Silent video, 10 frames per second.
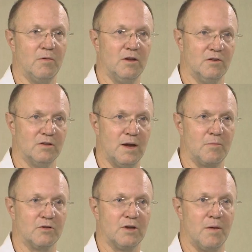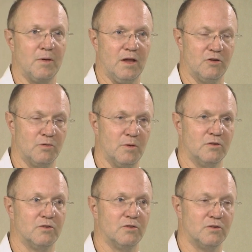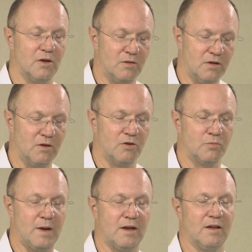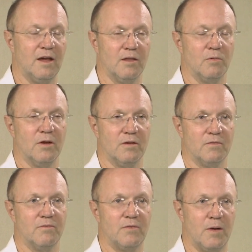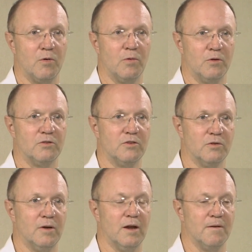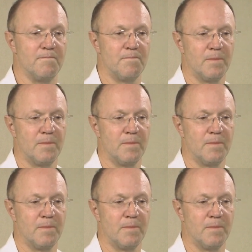we use laparoscopic instruments to sew the uterus back together where the fibroid was situated.